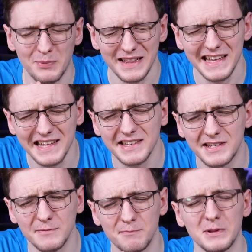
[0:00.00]

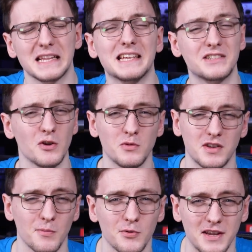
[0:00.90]
please, please don't
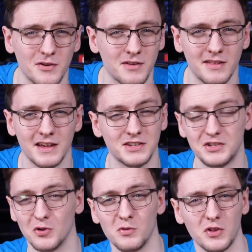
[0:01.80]
double down on
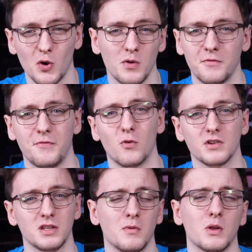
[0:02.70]
this. Don't go and
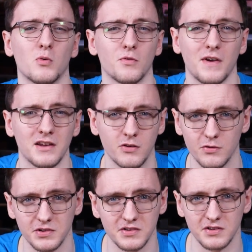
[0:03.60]
force the motherboard
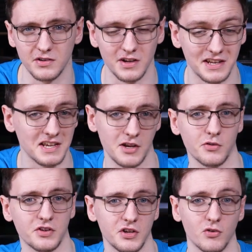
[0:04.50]
vendors to
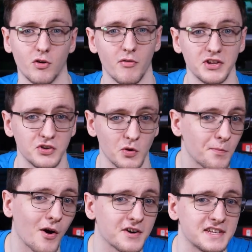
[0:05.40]
adhere to your original
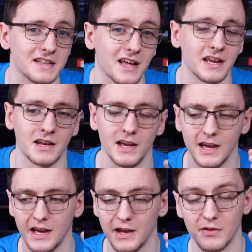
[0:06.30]
party line.
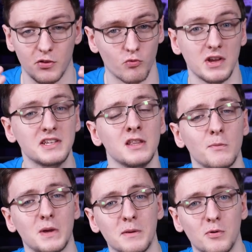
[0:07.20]
The reason
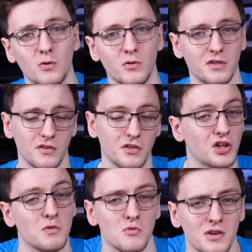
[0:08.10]
that people, the
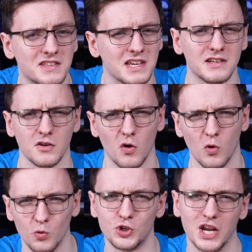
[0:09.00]
community as a
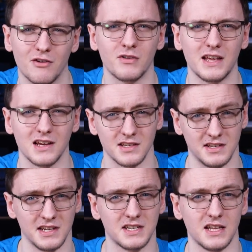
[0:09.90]
whole, generally has a
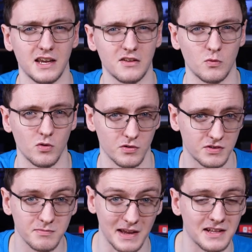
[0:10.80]
dislike
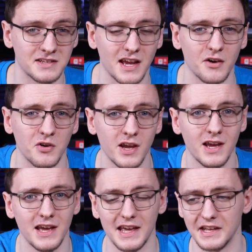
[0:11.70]
towards Intel
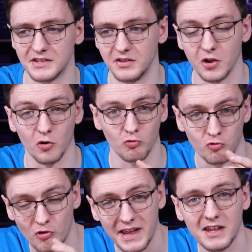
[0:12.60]
is their
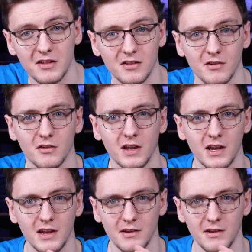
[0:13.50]
regular,